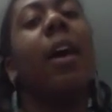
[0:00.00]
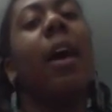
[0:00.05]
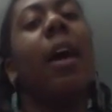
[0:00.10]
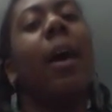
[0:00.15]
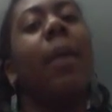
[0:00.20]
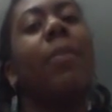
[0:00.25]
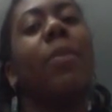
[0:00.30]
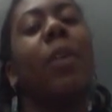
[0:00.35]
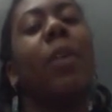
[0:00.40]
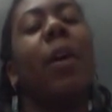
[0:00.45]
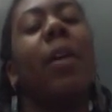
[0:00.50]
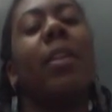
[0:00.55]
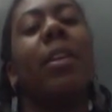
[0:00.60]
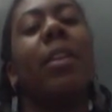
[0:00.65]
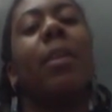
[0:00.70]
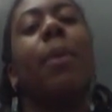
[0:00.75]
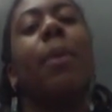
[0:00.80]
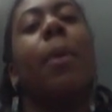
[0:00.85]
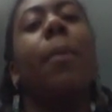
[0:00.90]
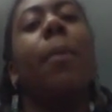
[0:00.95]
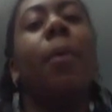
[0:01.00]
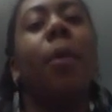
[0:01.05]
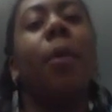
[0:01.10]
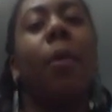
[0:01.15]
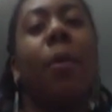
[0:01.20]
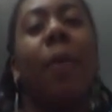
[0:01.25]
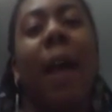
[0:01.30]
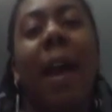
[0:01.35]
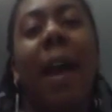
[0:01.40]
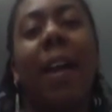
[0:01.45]
I'm talking about
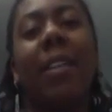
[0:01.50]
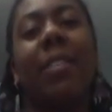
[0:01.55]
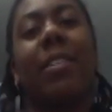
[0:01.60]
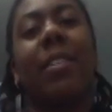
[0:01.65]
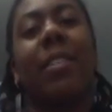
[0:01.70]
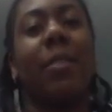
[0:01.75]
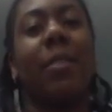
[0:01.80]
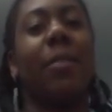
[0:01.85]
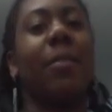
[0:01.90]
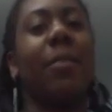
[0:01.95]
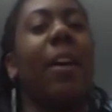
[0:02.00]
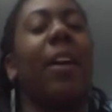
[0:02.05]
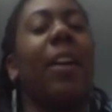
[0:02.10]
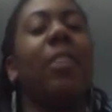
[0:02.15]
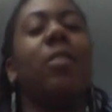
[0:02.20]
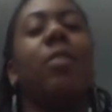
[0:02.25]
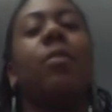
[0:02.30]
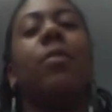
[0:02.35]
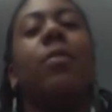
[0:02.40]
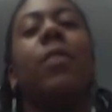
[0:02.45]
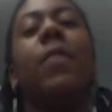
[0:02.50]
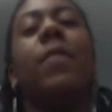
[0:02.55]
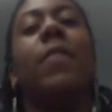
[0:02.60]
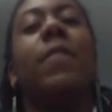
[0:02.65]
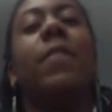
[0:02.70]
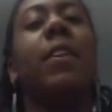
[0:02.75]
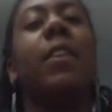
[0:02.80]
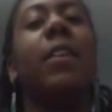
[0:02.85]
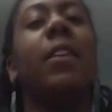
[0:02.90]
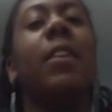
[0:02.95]
Proactiv. I know we've
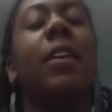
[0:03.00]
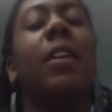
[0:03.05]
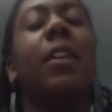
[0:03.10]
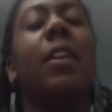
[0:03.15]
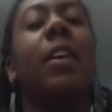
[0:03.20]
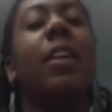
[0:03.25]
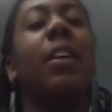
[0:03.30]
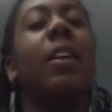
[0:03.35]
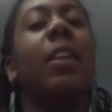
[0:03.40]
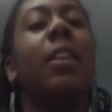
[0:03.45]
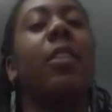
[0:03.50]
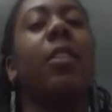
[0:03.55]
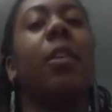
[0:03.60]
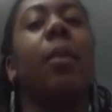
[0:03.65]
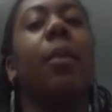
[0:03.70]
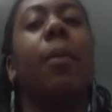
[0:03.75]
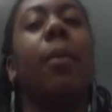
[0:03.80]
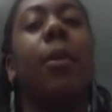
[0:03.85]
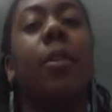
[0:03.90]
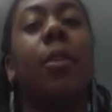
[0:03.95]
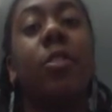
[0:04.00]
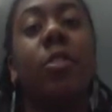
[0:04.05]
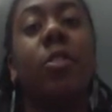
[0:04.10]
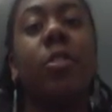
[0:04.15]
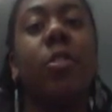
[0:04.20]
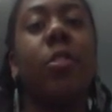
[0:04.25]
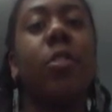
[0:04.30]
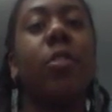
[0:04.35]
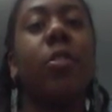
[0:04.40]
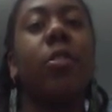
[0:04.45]
seen it in
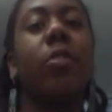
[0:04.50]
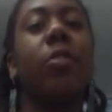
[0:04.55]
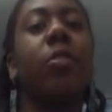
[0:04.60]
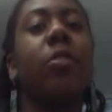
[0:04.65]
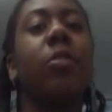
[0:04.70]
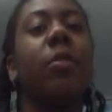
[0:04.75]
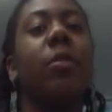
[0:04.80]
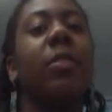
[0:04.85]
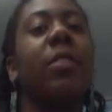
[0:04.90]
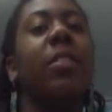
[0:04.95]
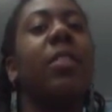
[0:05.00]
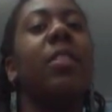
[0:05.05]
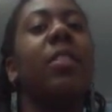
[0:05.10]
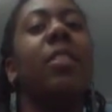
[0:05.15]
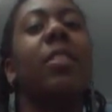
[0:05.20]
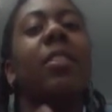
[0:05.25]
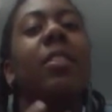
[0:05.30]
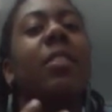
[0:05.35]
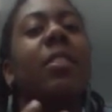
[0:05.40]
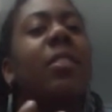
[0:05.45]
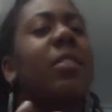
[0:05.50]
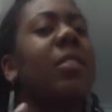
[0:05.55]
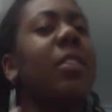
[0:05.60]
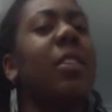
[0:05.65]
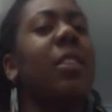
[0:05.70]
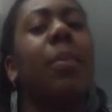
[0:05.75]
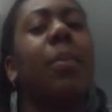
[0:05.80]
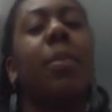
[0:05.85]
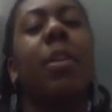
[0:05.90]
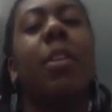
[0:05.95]
commercials, we see
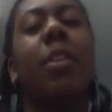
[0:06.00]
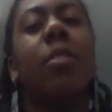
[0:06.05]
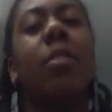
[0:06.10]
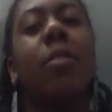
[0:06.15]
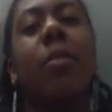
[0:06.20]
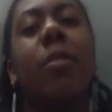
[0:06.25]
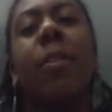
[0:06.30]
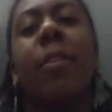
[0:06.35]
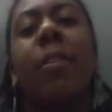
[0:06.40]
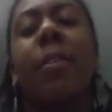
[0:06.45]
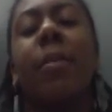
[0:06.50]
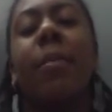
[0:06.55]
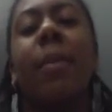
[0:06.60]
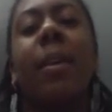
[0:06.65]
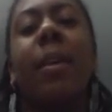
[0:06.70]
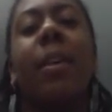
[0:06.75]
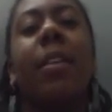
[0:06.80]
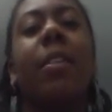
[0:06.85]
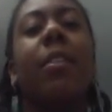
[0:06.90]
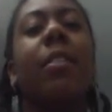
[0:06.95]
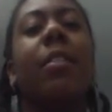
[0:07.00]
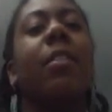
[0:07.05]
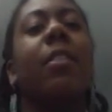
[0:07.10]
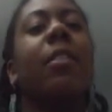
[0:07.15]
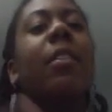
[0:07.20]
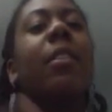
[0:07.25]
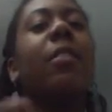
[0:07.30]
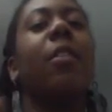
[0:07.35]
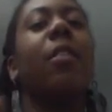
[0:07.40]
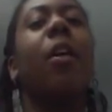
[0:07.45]
celebrity endorsements,
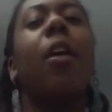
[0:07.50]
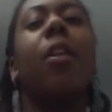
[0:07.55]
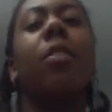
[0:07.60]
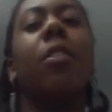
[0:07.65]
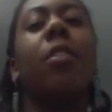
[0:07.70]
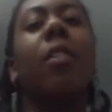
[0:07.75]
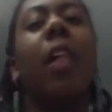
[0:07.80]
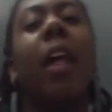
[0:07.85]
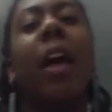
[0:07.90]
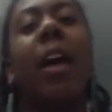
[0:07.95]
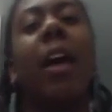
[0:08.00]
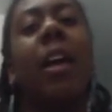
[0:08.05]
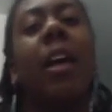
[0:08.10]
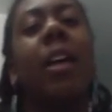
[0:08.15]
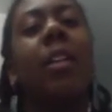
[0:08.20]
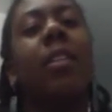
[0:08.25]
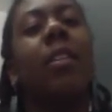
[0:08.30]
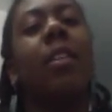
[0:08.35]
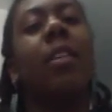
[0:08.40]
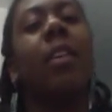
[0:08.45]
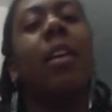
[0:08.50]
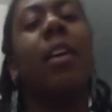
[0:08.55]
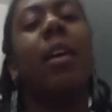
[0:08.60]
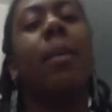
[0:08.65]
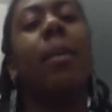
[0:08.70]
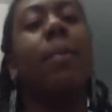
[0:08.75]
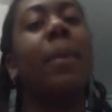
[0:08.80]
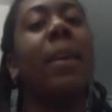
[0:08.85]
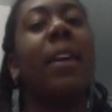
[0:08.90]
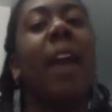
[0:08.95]
it's online,
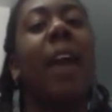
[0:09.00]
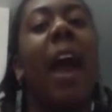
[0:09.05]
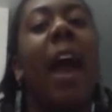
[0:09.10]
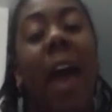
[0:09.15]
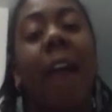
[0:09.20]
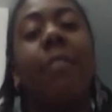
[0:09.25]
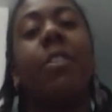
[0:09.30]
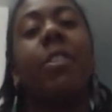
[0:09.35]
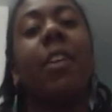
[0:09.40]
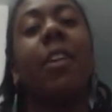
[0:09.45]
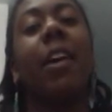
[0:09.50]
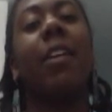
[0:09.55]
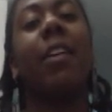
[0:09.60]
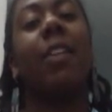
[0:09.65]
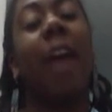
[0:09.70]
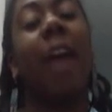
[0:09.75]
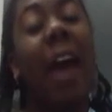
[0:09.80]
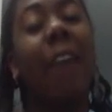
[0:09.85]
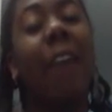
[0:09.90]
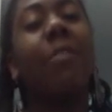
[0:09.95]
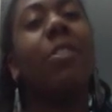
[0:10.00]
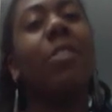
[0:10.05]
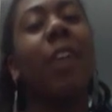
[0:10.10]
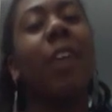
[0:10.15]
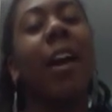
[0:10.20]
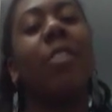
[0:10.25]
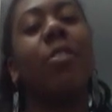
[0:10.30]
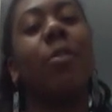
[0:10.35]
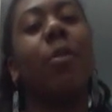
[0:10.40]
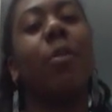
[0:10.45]
being
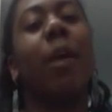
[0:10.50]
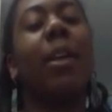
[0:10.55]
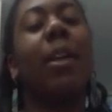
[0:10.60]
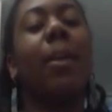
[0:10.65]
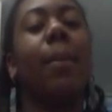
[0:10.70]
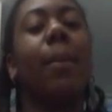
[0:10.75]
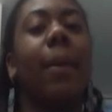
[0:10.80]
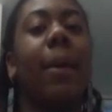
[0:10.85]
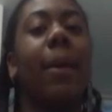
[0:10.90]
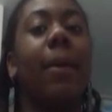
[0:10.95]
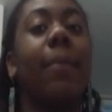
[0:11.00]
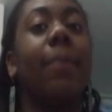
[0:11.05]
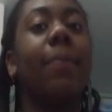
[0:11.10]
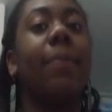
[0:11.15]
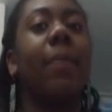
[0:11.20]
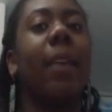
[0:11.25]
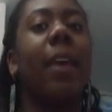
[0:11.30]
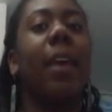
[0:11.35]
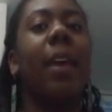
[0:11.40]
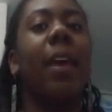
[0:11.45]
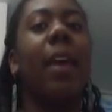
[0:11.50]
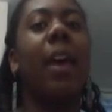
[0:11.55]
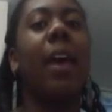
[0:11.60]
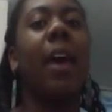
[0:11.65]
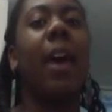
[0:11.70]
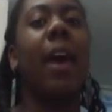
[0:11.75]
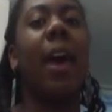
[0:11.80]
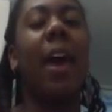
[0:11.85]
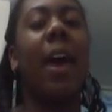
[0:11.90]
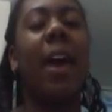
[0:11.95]
advertised quite a bit,
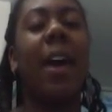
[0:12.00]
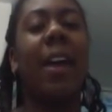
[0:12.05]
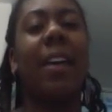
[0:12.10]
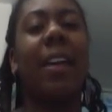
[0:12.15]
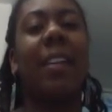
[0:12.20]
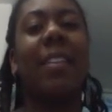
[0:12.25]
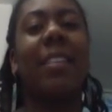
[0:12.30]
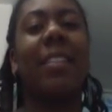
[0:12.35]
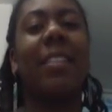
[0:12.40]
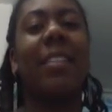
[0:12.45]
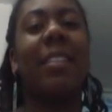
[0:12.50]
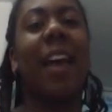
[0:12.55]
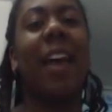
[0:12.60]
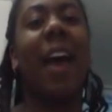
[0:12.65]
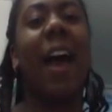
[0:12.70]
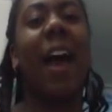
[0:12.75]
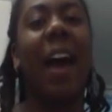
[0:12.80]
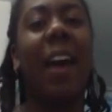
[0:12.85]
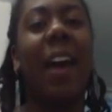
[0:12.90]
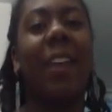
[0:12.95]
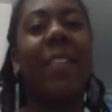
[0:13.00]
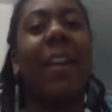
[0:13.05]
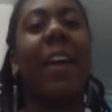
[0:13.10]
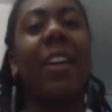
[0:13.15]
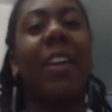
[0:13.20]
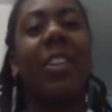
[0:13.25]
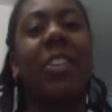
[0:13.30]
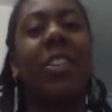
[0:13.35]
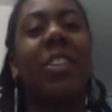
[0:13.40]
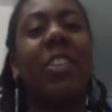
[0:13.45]
and I've
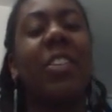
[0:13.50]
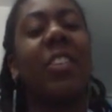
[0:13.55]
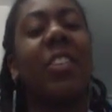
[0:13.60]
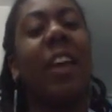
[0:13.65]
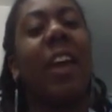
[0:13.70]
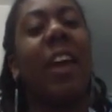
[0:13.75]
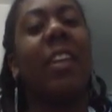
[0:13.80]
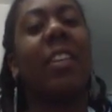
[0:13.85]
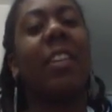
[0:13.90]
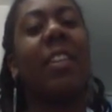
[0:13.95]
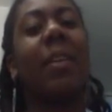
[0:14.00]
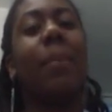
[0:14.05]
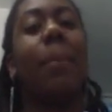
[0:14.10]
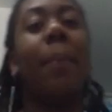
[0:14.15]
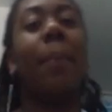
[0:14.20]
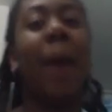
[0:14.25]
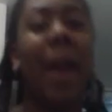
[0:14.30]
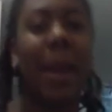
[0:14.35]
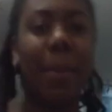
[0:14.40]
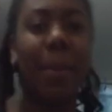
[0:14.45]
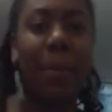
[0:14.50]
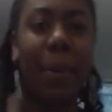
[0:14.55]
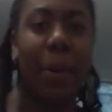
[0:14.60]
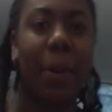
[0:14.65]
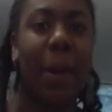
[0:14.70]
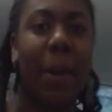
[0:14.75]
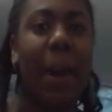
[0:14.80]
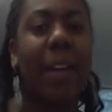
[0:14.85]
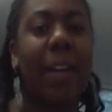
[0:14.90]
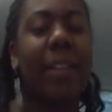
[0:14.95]
actually decided to buy
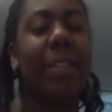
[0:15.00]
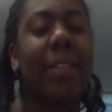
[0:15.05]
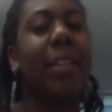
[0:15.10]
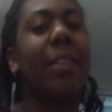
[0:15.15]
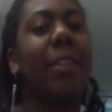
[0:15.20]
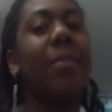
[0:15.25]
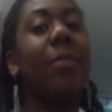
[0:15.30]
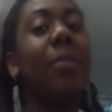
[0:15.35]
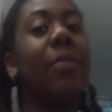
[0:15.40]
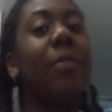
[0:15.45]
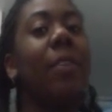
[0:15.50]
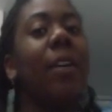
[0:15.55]
Proactiv.